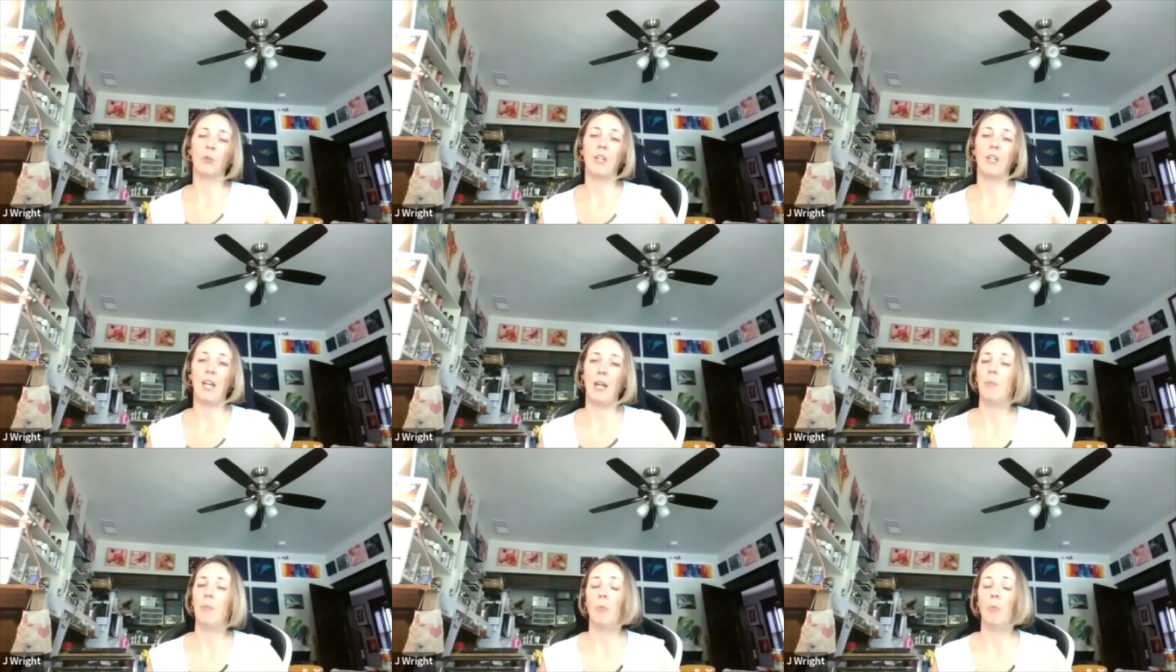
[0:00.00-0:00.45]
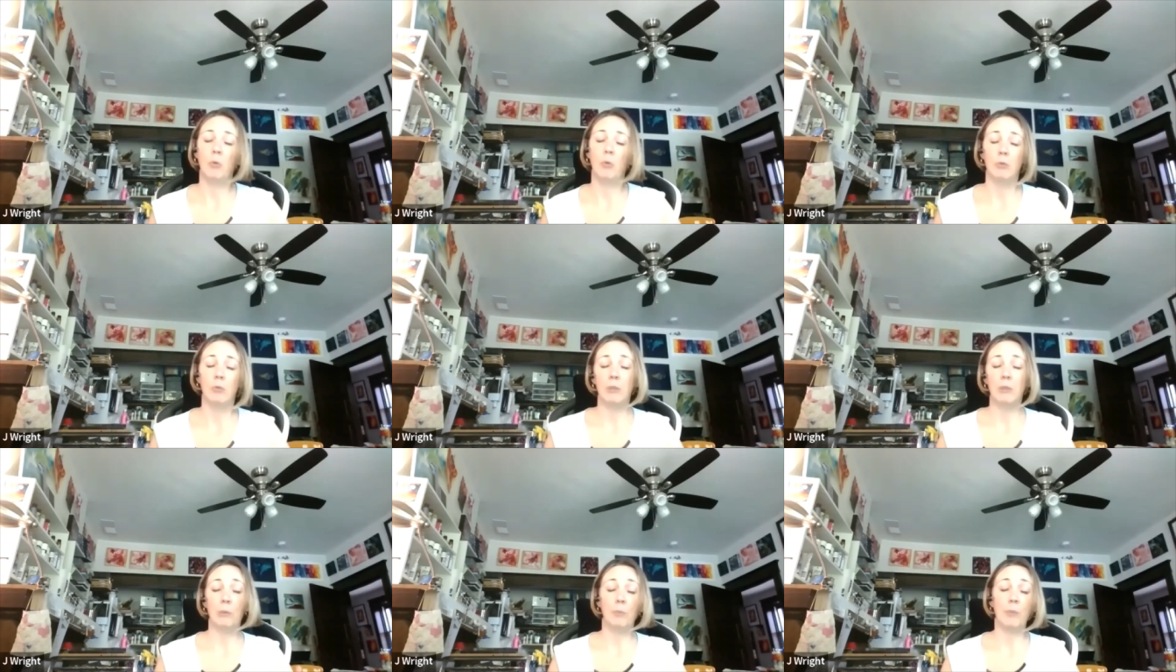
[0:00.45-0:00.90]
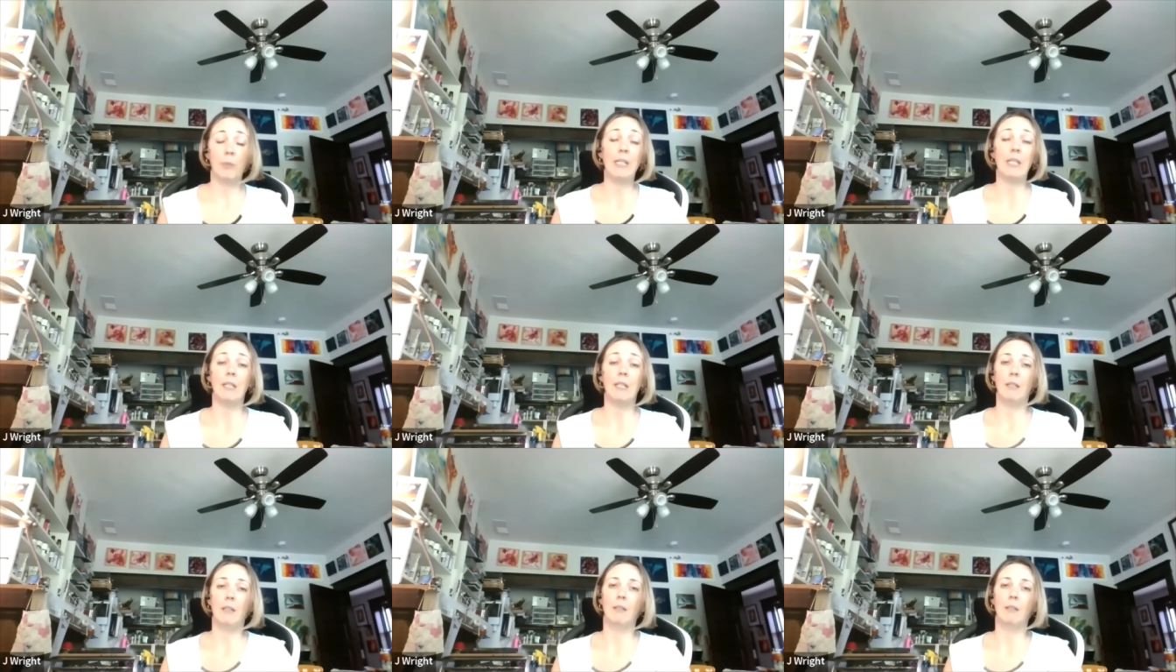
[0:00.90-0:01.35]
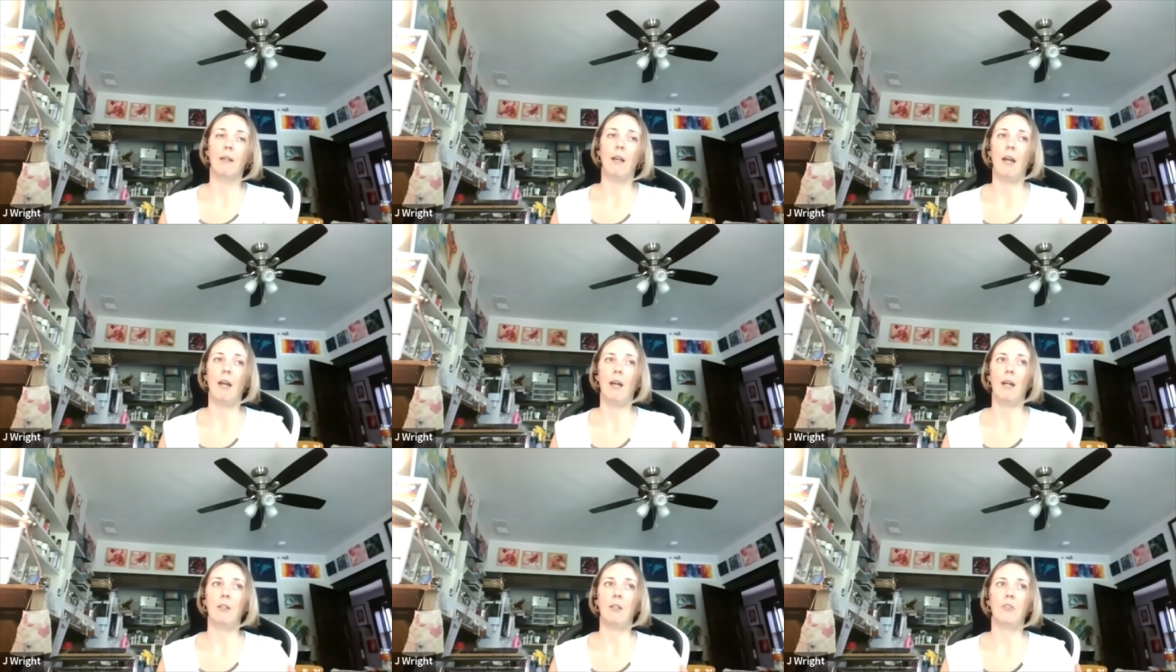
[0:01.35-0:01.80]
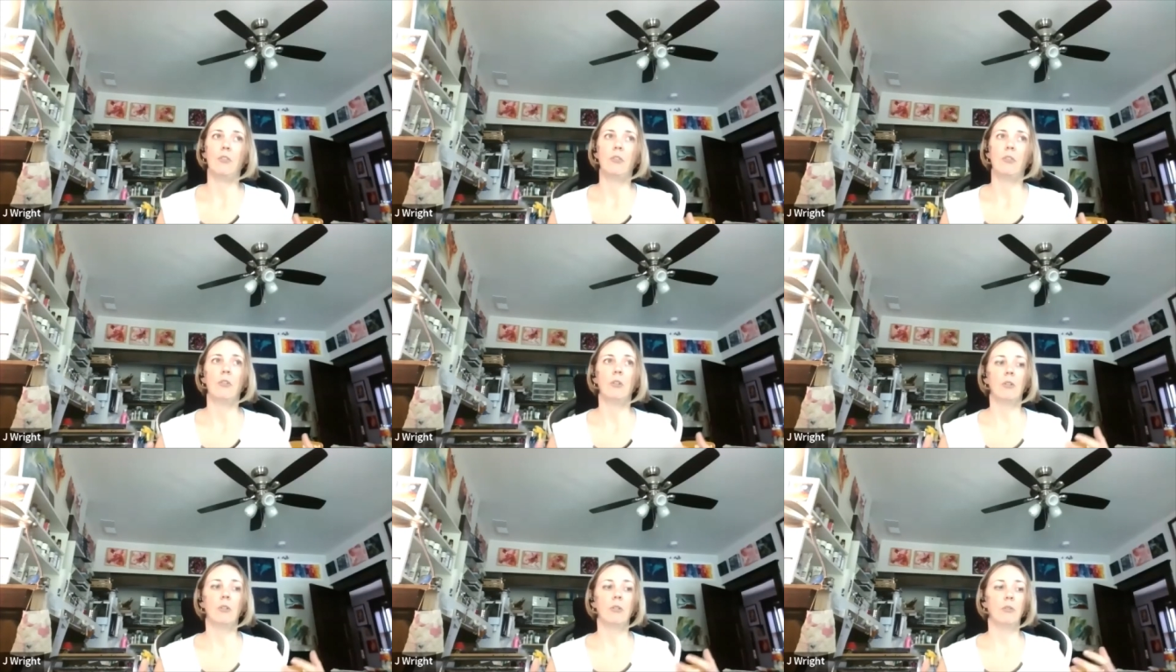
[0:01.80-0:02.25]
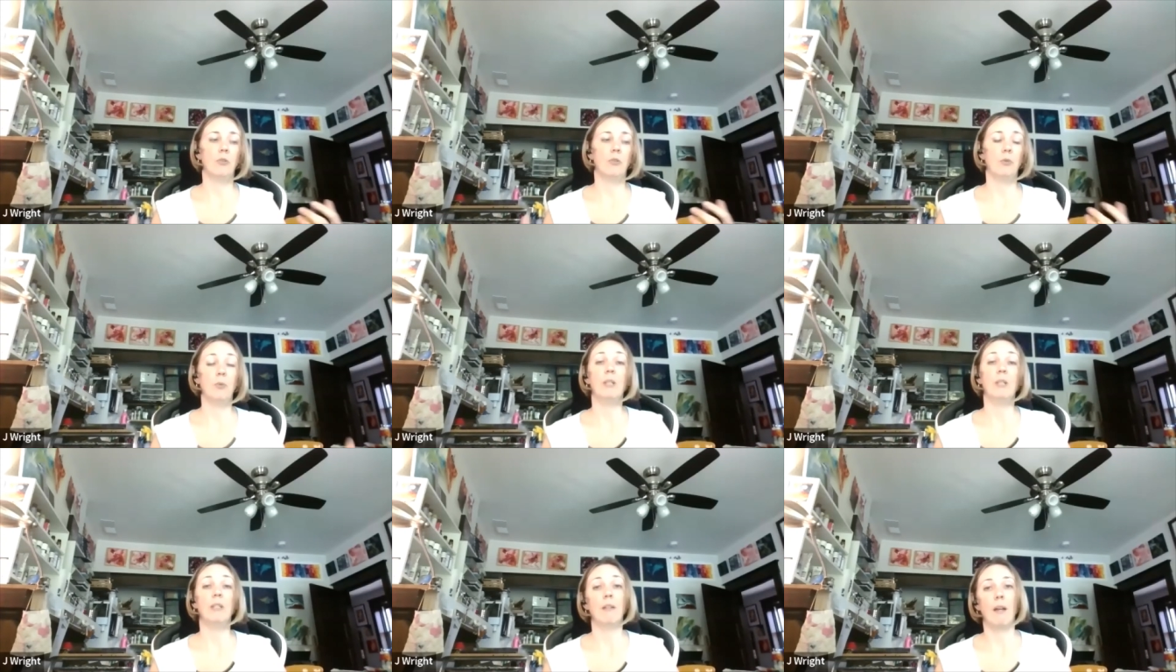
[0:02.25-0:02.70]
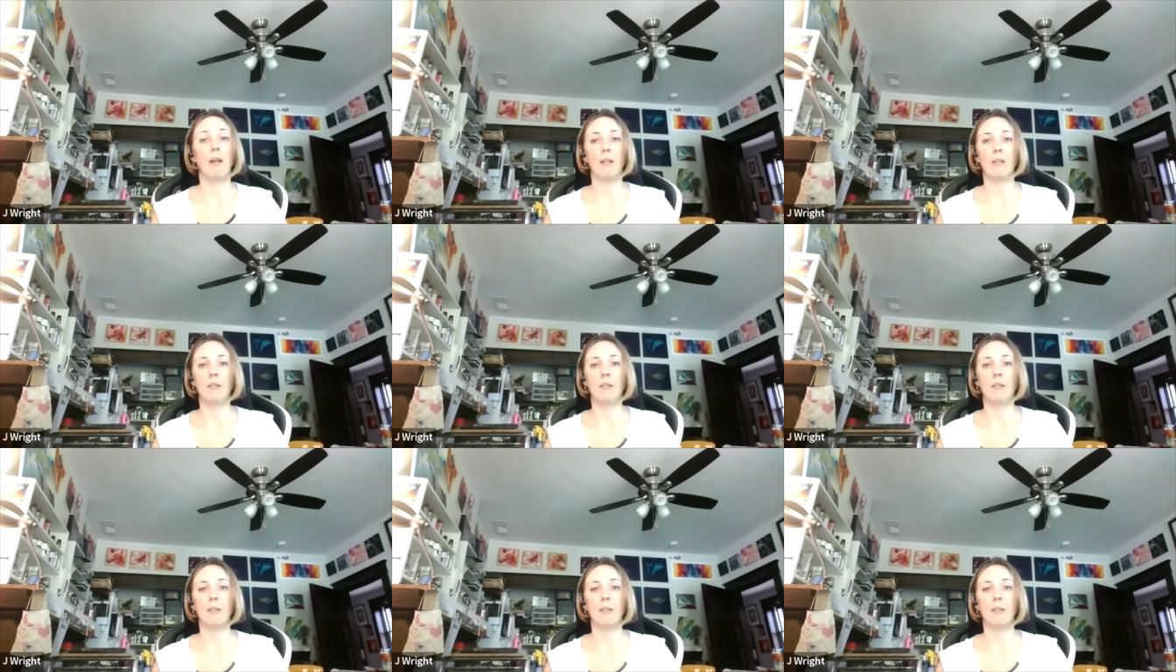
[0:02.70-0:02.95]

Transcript: capable we'll be at doing that.